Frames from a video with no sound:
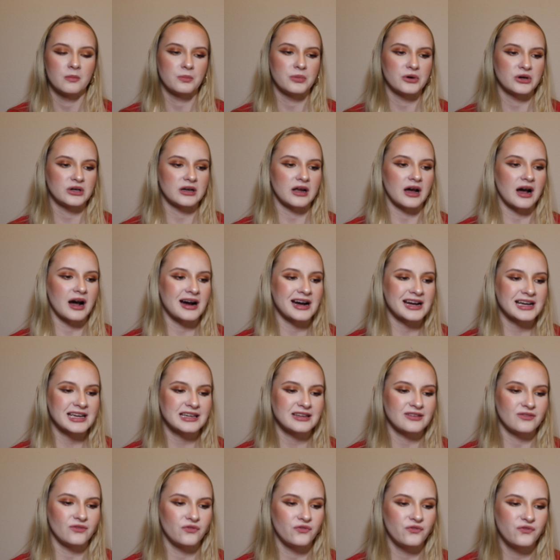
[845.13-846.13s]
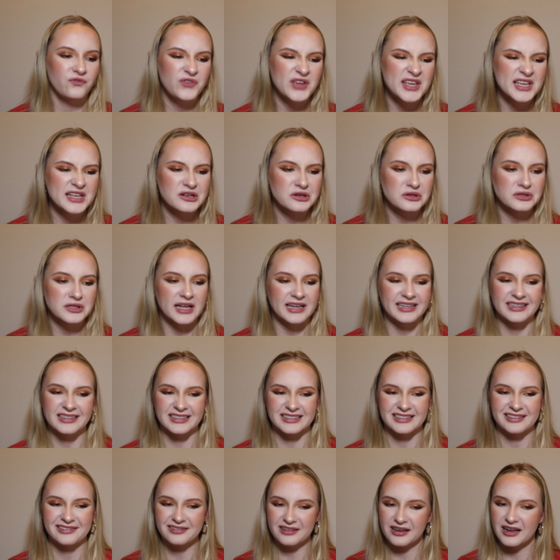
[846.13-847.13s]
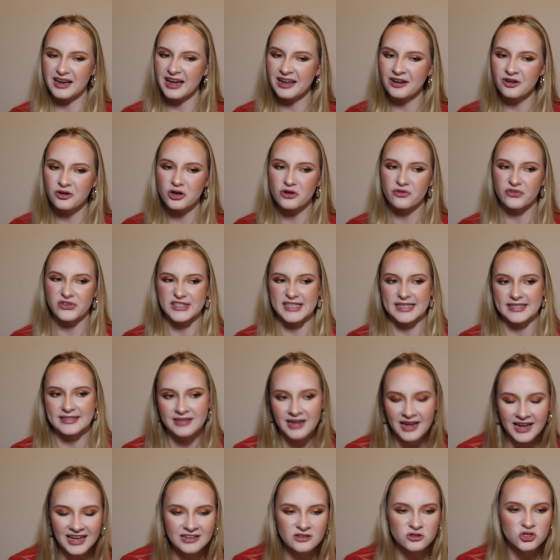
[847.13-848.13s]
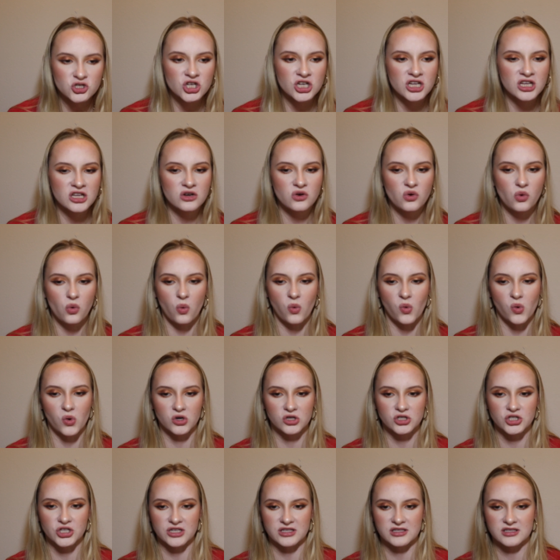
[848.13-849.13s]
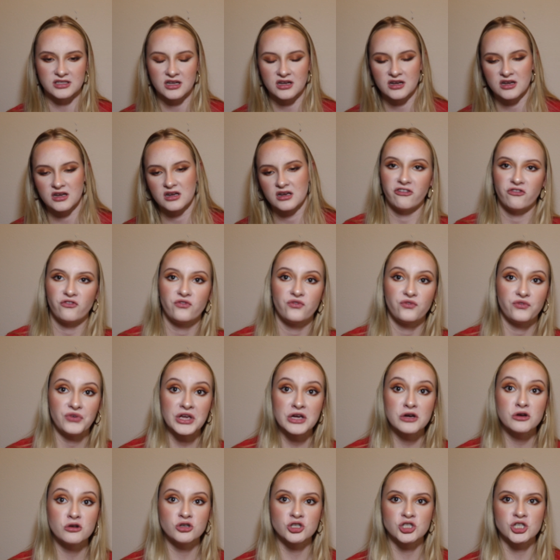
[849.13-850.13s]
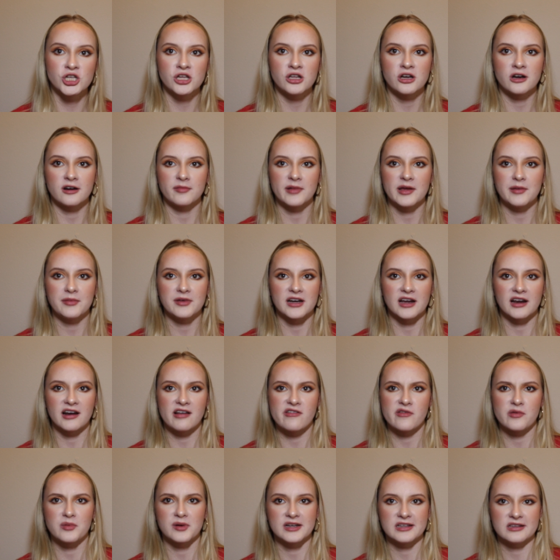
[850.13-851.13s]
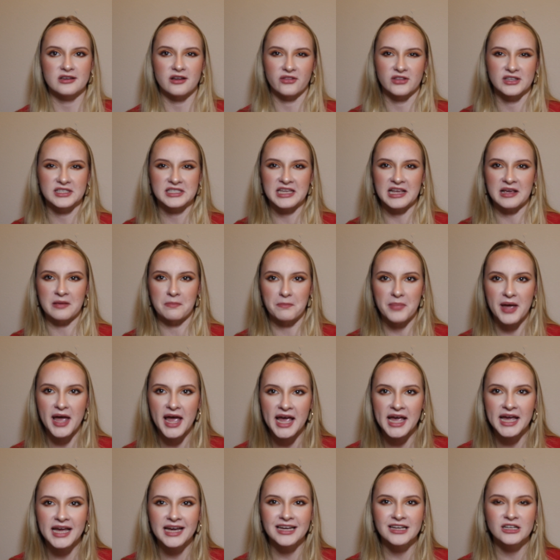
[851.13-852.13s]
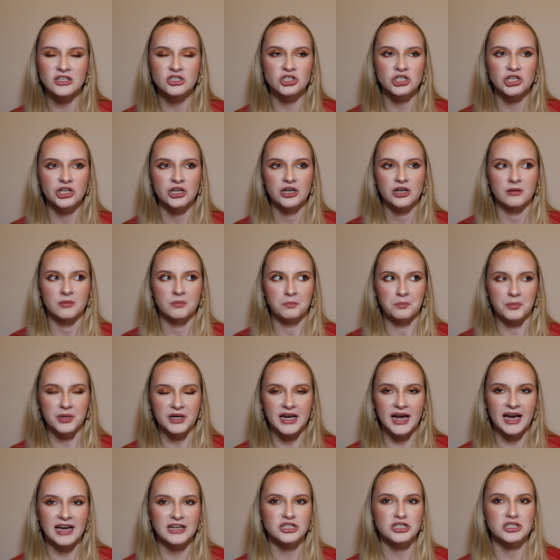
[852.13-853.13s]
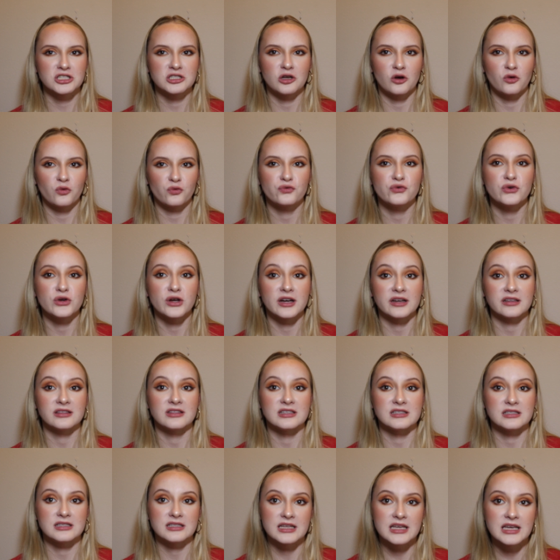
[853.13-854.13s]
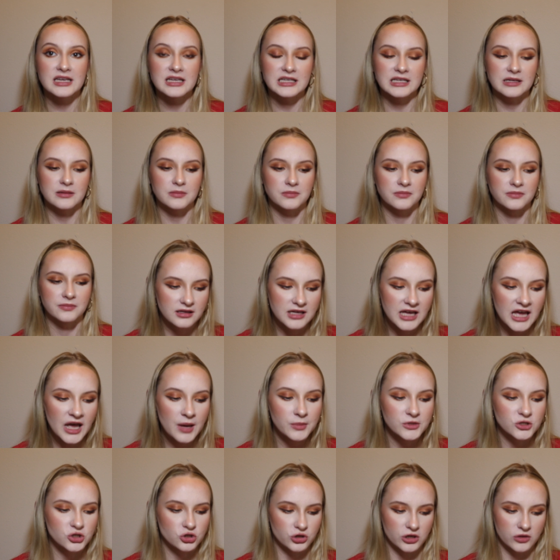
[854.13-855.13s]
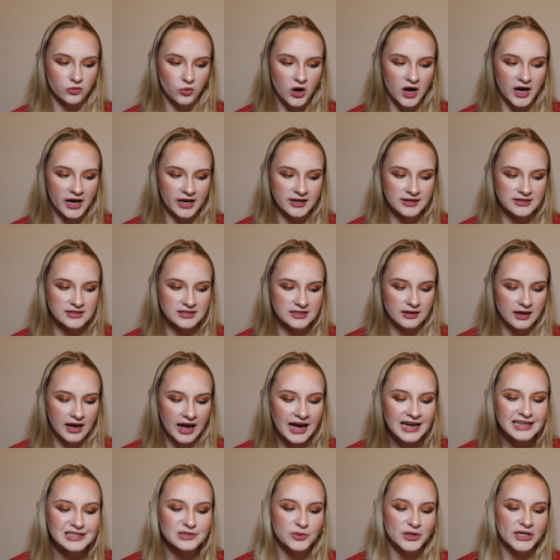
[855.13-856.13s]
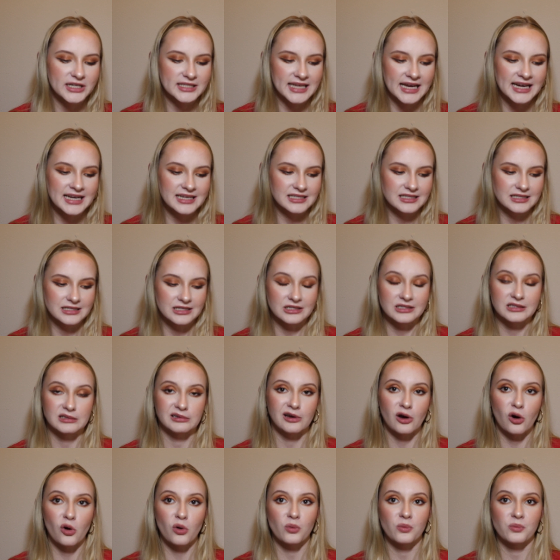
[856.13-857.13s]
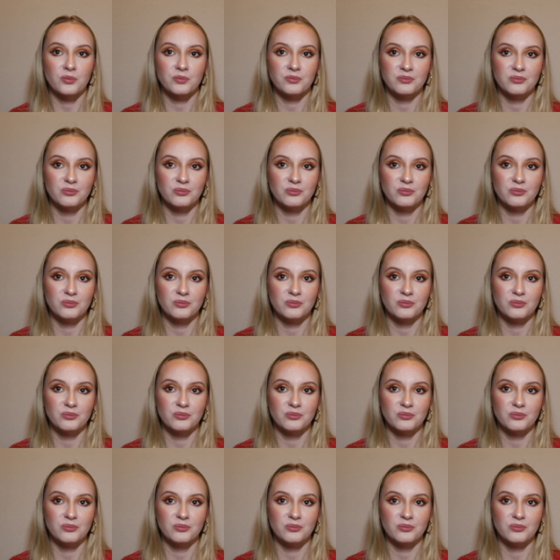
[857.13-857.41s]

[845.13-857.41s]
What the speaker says: But I can feel like I don't know if it's a tension or just confusion, or maybe not everybody's on the same page, but I just don't feel like this team, chemistry-wise, has what it takes to go